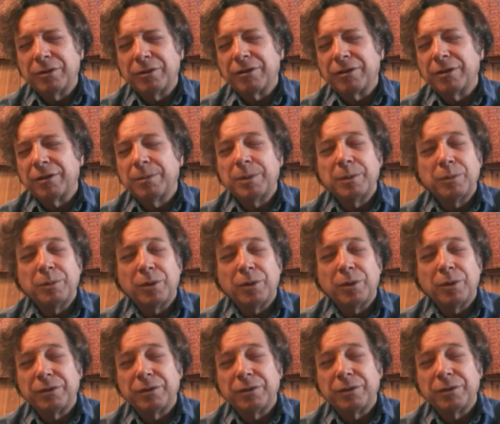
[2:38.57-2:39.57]
you actually be
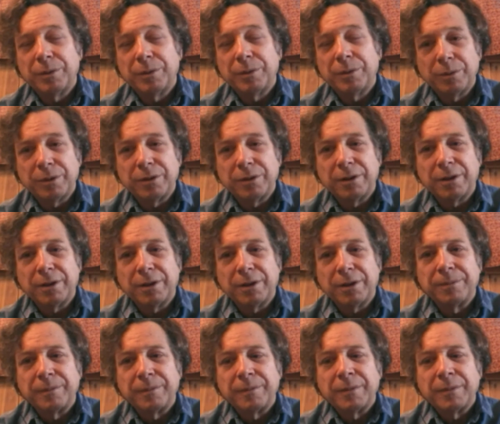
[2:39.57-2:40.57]
more familiar with
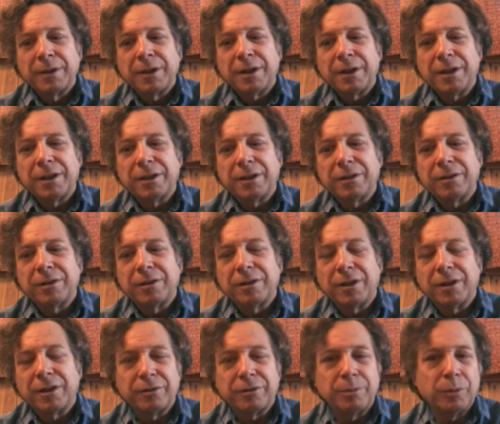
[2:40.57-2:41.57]
them and
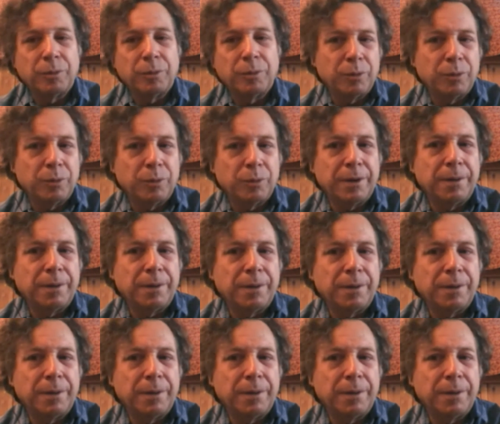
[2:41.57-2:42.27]
thus more aware.